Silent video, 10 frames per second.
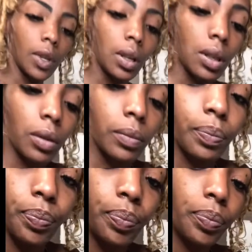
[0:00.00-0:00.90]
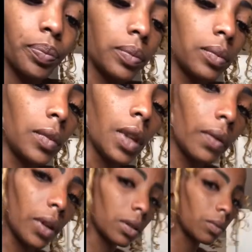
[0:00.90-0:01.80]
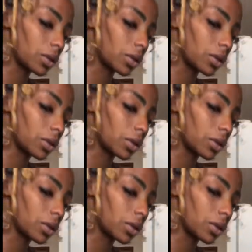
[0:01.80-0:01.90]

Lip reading: So, first what you